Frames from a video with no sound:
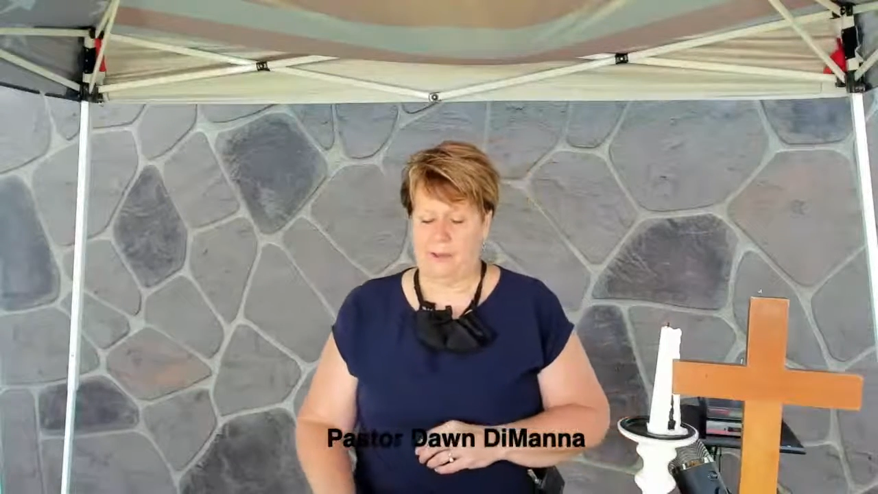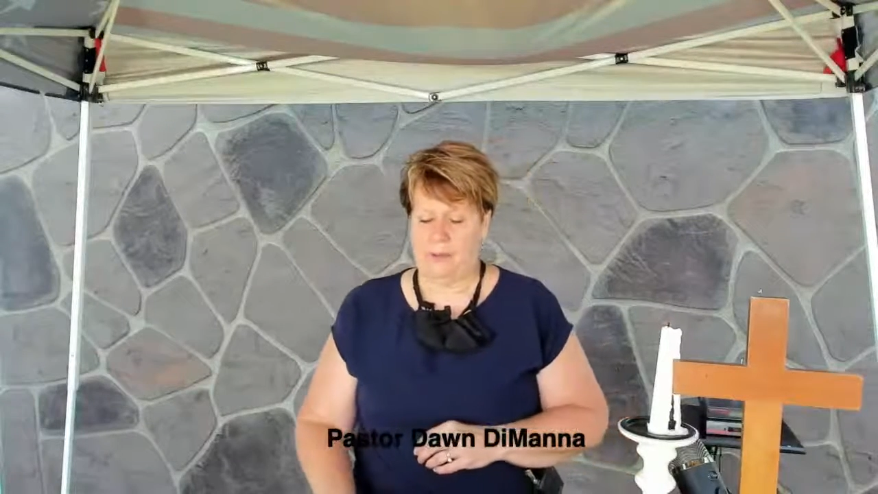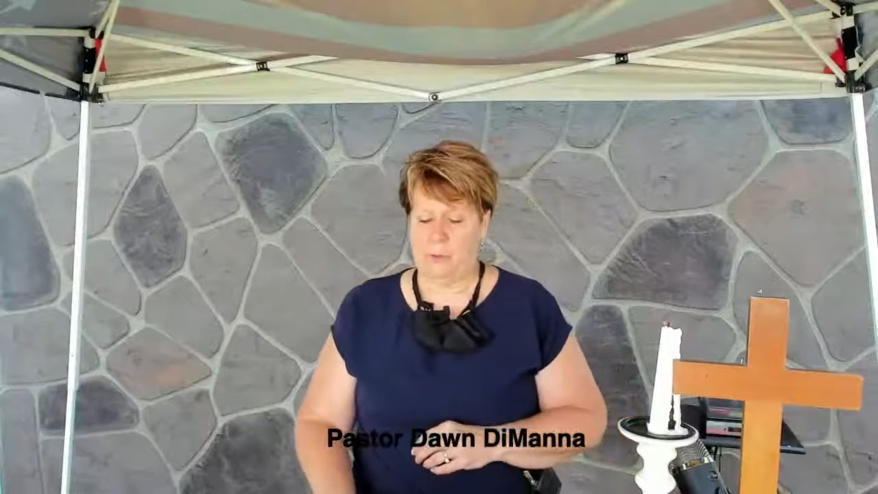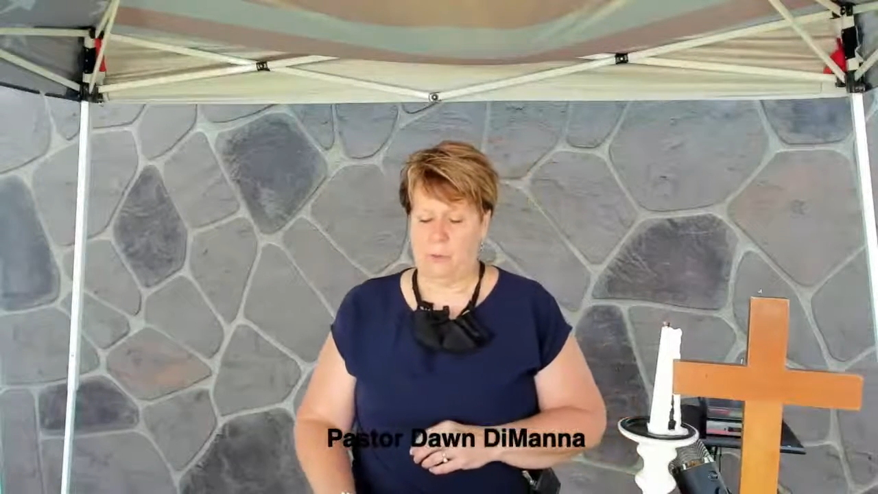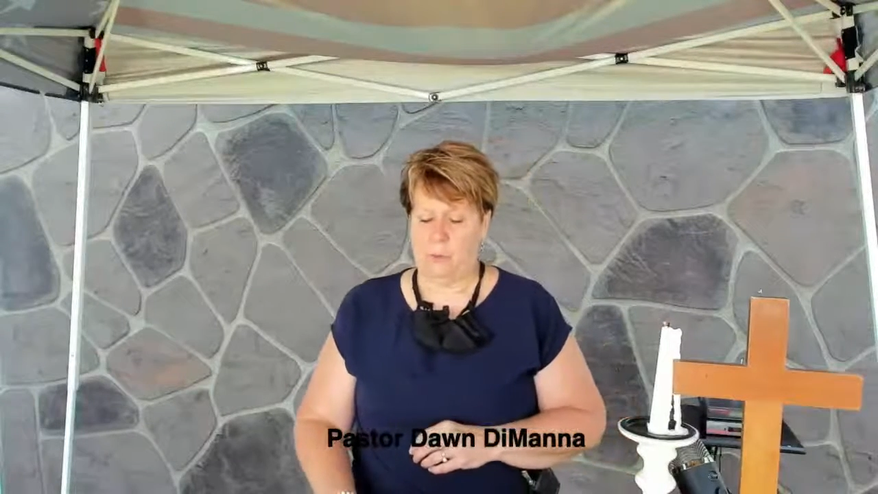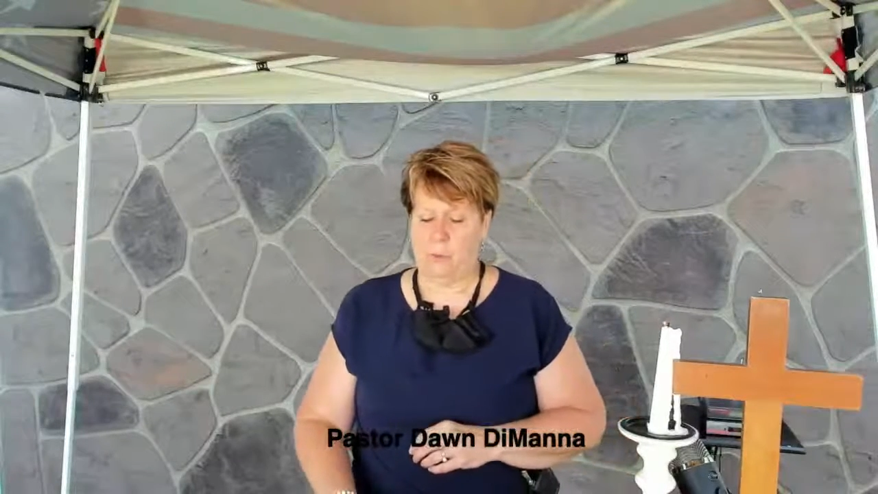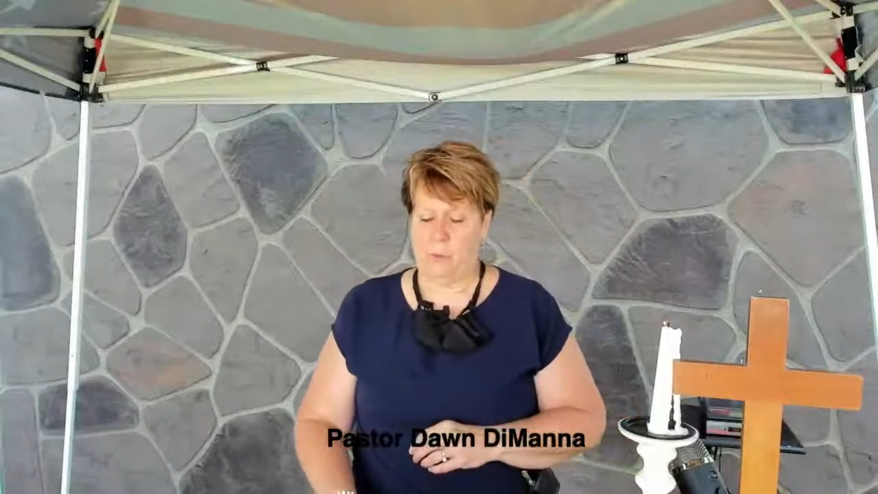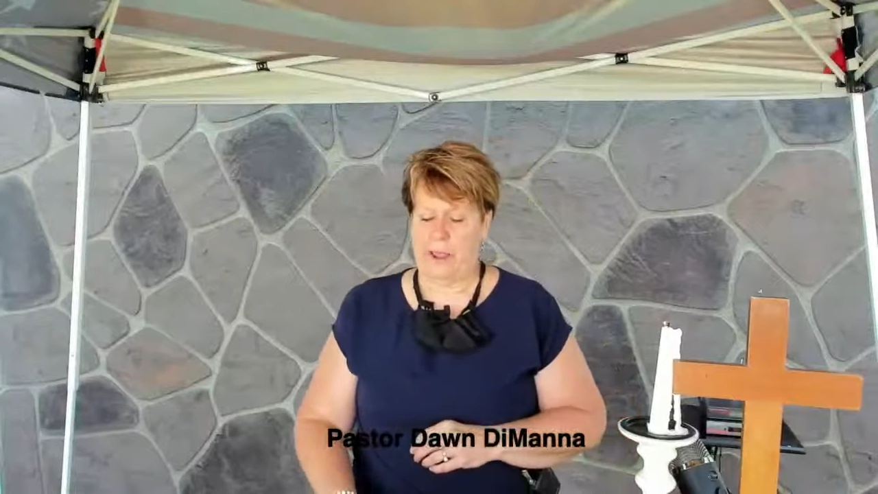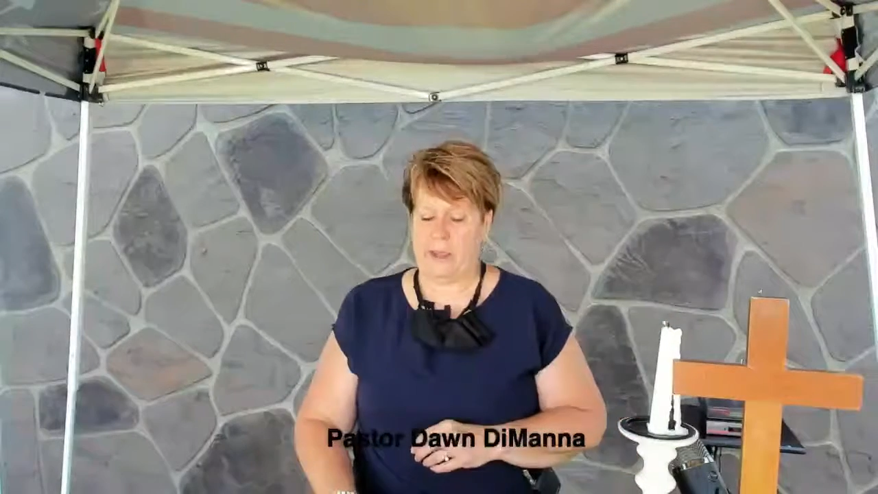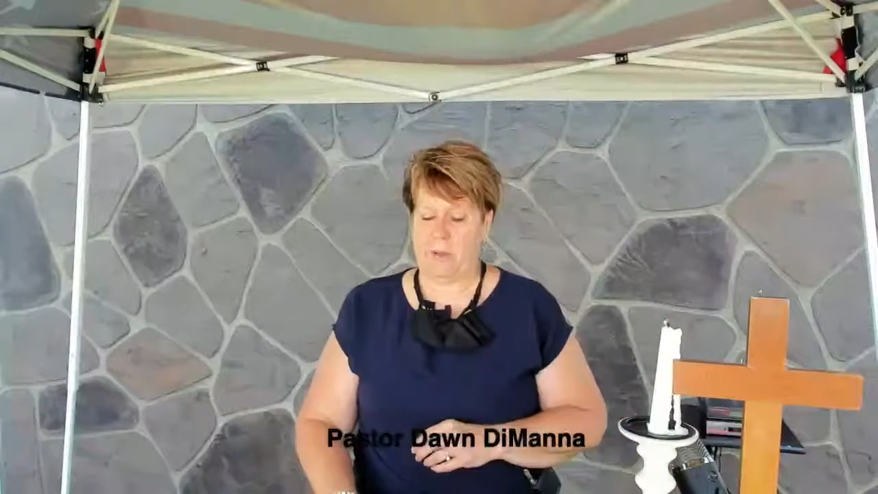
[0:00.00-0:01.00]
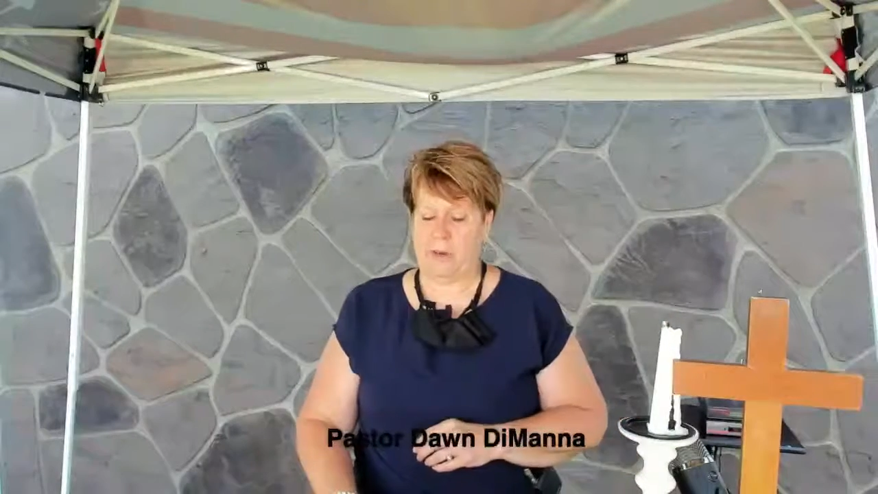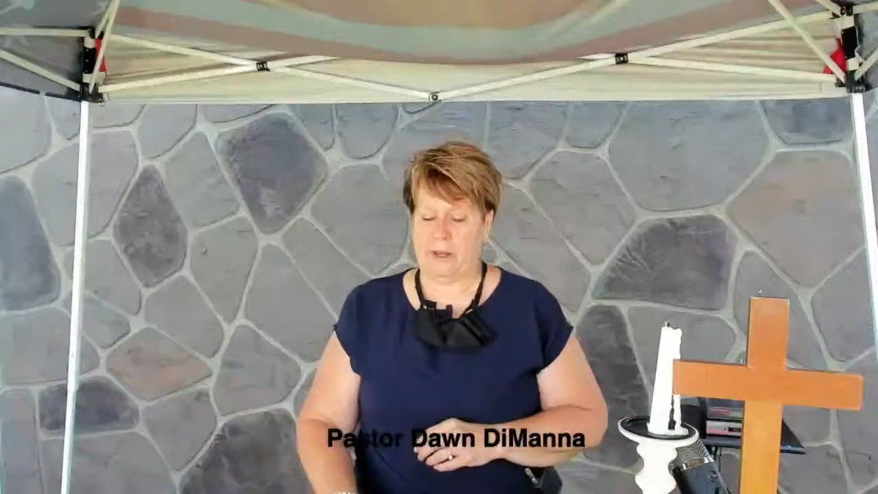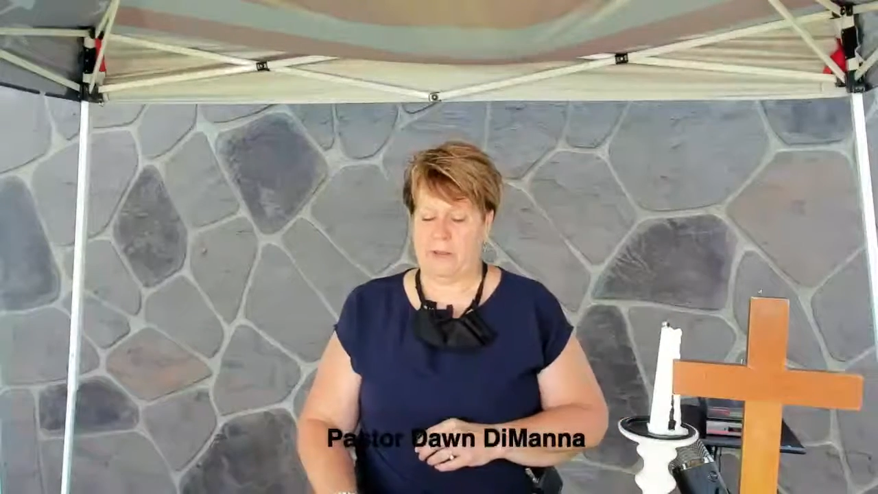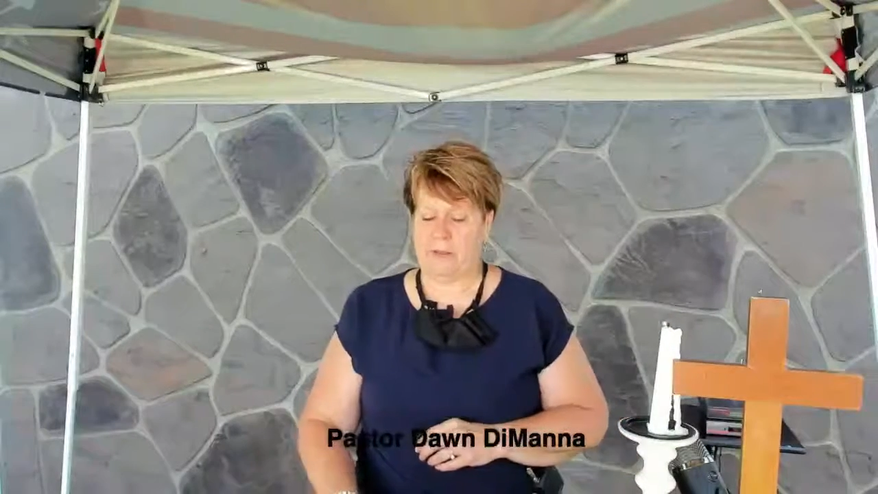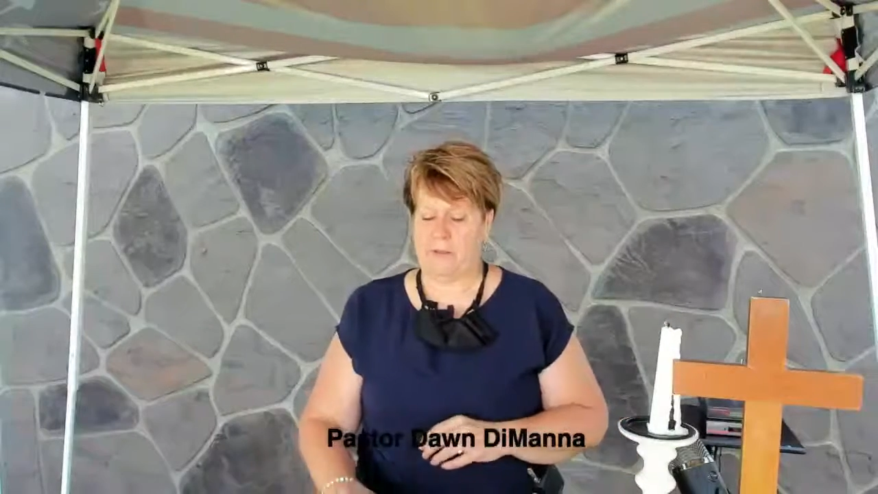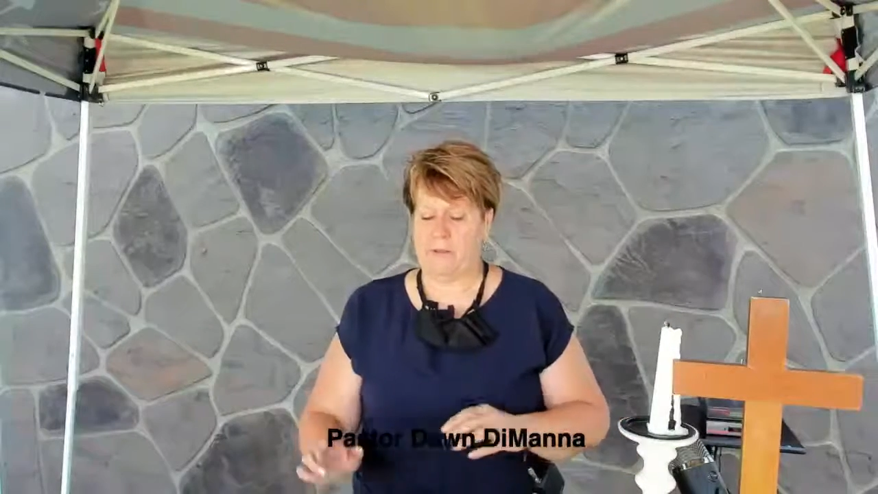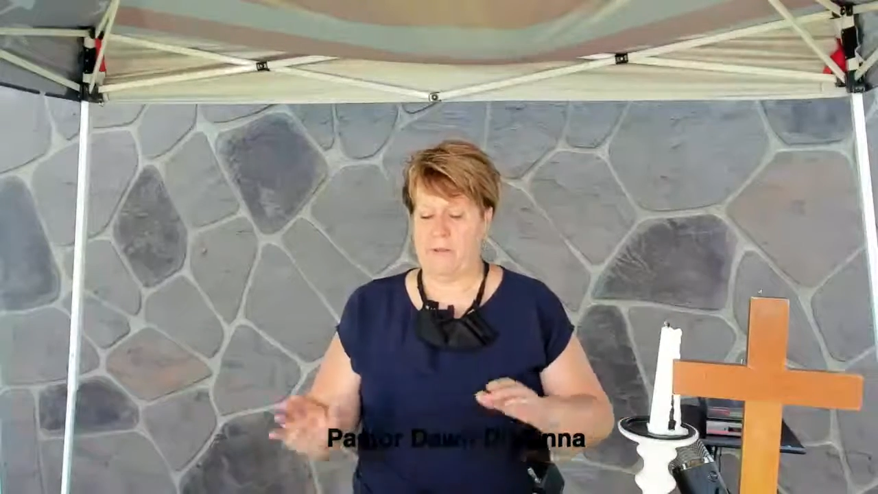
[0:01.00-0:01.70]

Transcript: the way it witnesses